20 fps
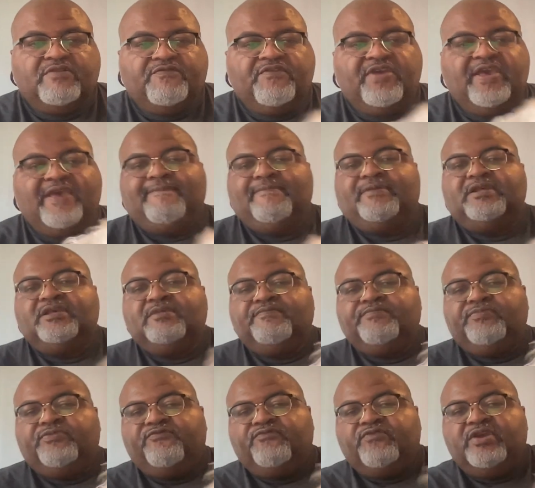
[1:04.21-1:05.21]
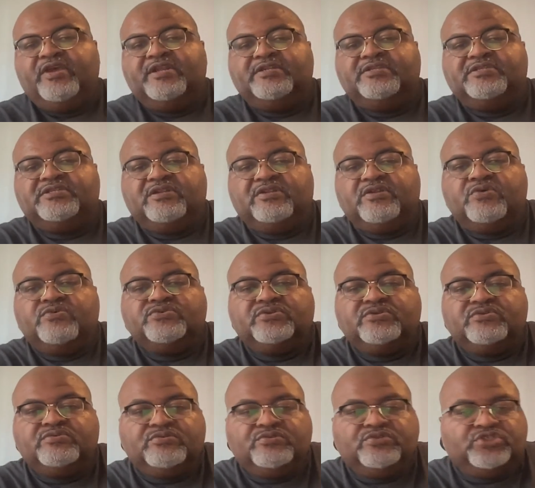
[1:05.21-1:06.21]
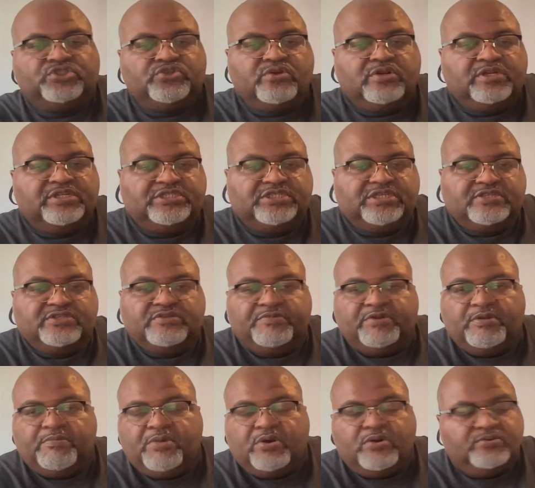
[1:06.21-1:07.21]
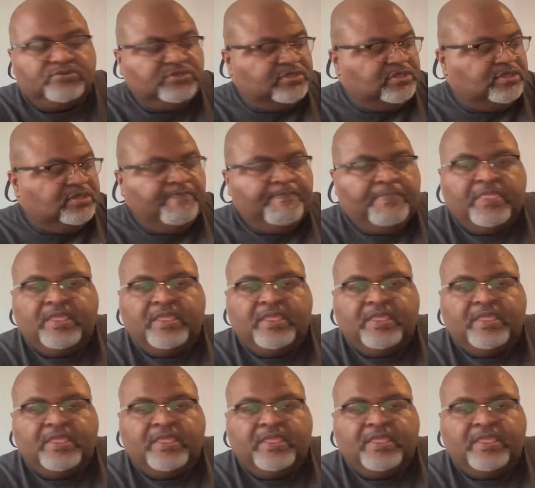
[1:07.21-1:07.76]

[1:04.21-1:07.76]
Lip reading: the family and friends and those who knew Shirley Chisholm the most.